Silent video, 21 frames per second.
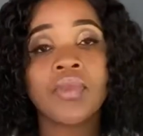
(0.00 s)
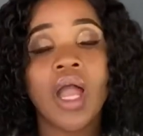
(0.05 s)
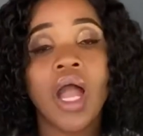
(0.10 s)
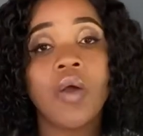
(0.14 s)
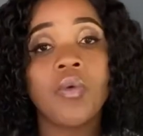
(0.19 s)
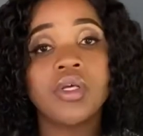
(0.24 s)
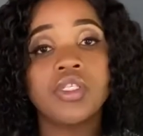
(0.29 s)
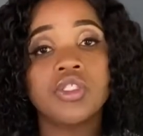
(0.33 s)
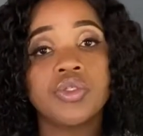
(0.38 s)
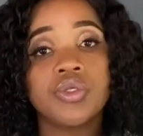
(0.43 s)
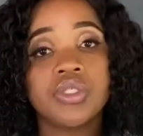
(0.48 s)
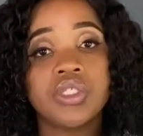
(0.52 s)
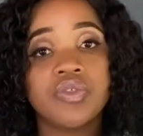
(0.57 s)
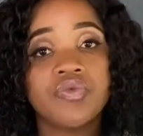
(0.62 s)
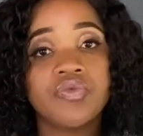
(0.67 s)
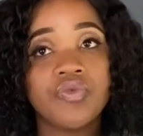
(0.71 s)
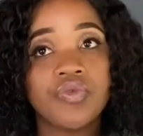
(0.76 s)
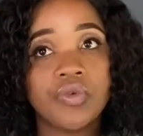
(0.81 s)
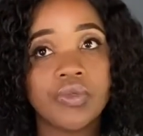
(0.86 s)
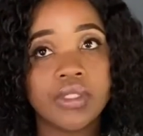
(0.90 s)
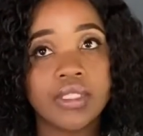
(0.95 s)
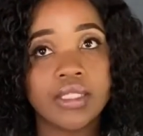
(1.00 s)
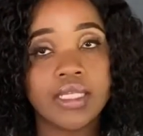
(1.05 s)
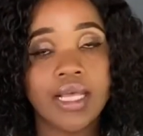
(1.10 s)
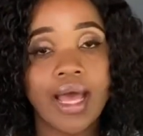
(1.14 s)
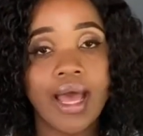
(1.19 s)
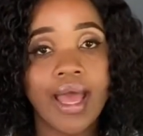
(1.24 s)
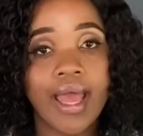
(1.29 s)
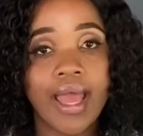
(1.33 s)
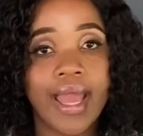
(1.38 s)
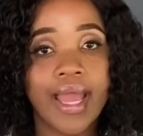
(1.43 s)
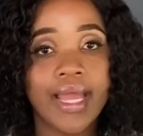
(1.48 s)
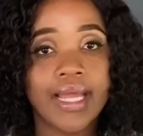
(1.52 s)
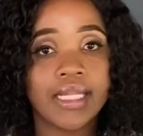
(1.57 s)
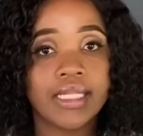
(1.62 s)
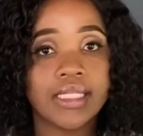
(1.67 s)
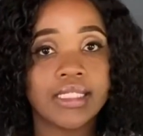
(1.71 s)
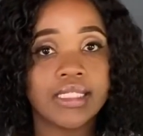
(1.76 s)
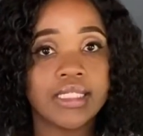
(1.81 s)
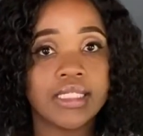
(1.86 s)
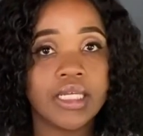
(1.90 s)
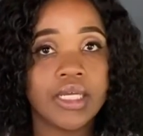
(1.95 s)
I was using Funza,
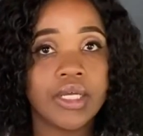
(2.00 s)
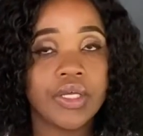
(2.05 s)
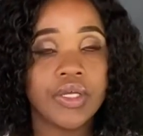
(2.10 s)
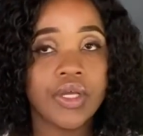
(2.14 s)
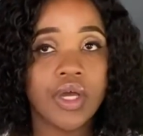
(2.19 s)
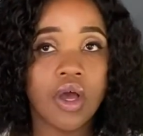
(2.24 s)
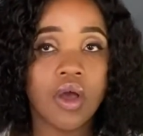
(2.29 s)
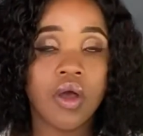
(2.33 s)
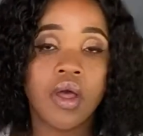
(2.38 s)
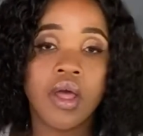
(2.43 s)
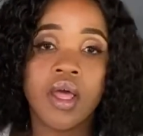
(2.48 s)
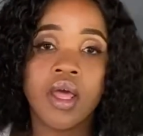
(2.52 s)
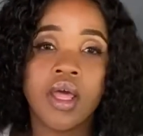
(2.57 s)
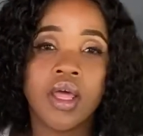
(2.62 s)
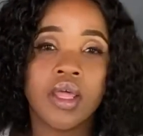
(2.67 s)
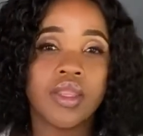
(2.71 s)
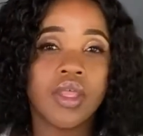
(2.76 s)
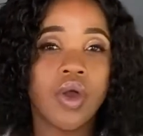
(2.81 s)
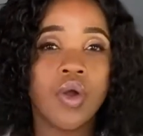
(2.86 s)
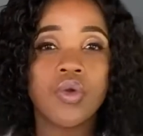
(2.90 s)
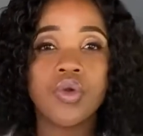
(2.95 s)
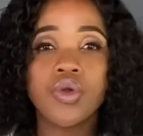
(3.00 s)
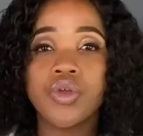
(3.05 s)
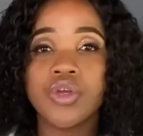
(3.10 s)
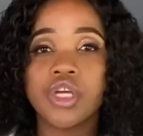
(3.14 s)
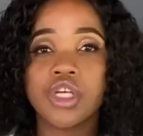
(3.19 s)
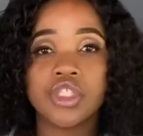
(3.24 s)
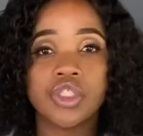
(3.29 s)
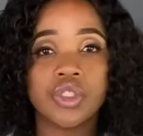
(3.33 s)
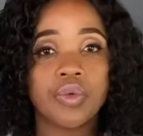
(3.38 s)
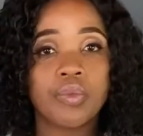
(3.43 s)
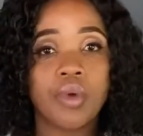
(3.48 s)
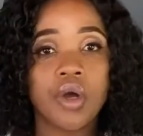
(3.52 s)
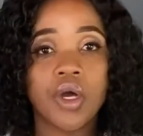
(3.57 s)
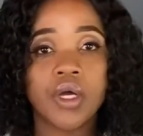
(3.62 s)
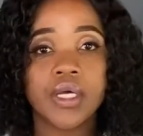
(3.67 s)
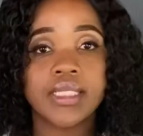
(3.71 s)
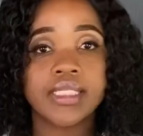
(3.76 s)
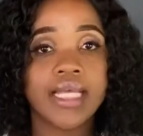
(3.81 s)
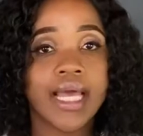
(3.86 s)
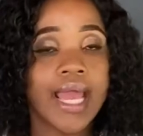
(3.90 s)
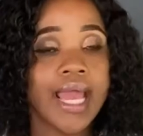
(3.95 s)
and they only get your
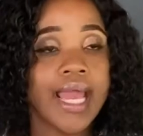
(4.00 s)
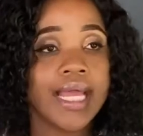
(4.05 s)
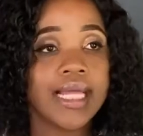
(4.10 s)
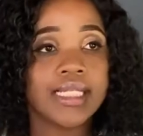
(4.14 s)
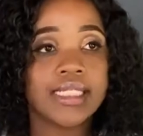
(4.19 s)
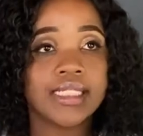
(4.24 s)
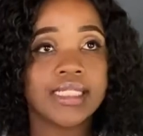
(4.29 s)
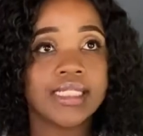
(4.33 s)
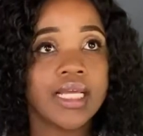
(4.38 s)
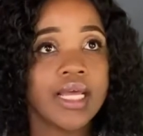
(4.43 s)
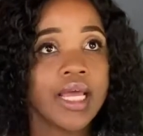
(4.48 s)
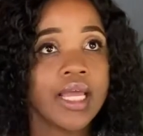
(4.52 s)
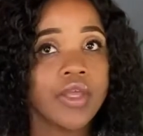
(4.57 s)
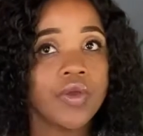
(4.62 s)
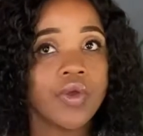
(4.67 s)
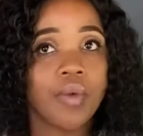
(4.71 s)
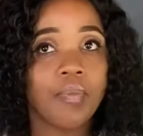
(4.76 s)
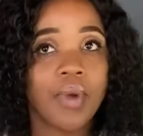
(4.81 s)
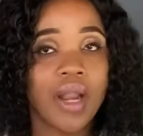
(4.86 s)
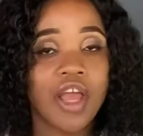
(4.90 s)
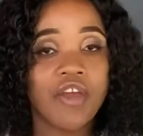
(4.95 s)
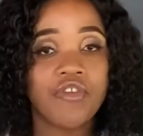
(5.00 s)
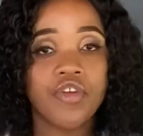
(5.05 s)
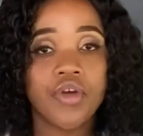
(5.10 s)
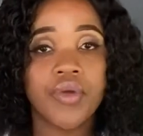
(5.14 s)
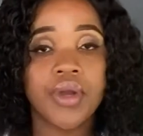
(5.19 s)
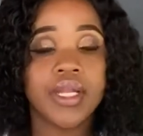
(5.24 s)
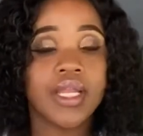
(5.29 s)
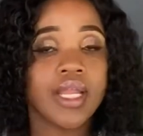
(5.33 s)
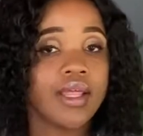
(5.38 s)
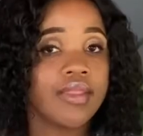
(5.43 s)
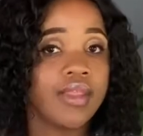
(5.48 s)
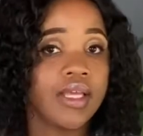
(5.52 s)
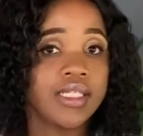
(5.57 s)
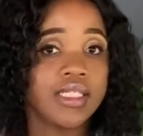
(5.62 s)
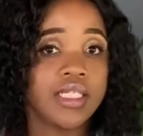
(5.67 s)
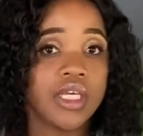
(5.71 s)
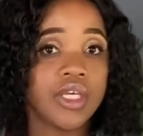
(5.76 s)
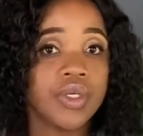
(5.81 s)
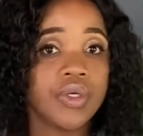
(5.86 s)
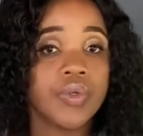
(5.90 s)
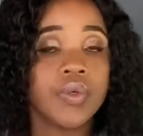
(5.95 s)
marks and you apply for it and they
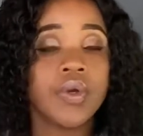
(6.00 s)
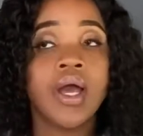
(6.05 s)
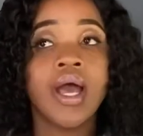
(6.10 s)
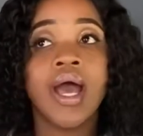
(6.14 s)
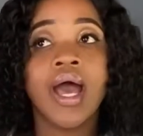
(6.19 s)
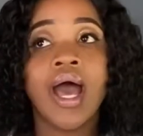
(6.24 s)
take you.